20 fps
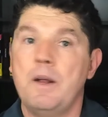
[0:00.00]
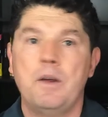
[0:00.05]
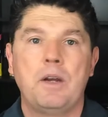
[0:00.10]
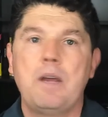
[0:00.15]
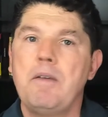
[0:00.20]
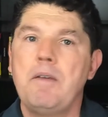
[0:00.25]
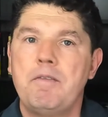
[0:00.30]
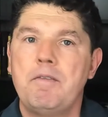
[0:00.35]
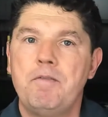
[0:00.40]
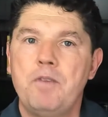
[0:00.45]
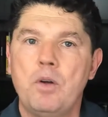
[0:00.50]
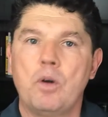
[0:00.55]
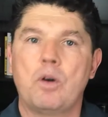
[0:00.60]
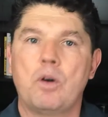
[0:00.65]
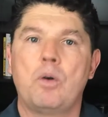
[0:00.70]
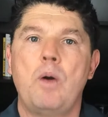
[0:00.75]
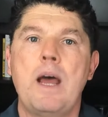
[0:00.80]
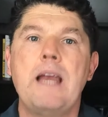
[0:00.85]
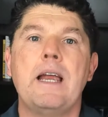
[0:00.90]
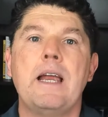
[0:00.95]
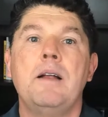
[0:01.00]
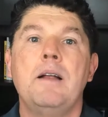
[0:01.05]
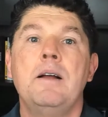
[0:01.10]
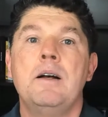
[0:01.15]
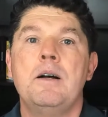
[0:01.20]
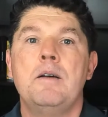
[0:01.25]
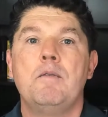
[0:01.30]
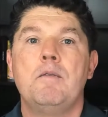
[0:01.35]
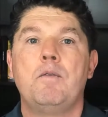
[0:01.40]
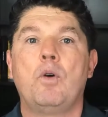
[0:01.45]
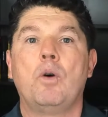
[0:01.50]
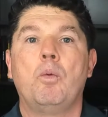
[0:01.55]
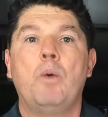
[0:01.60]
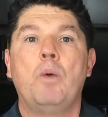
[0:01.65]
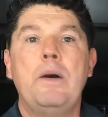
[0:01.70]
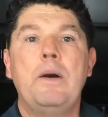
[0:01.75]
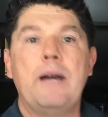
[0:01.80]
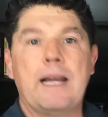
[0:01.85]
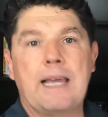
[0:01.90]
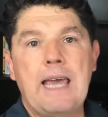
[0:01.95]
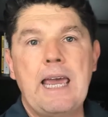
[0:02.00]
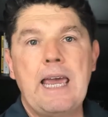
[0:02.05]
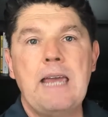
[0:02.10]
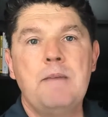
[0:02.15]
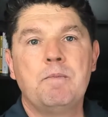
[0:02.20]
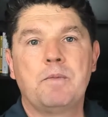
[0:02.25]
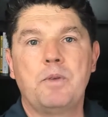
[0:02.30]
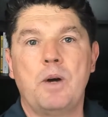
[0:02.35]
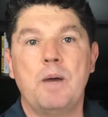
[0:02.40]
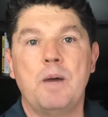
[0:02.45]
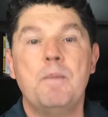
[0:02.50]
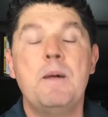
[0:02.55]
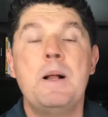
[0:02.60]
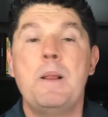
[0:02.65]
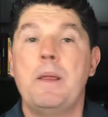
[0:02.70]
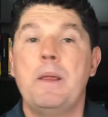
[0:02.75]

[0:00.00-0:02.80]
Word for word: you're giving full credit for where it came from.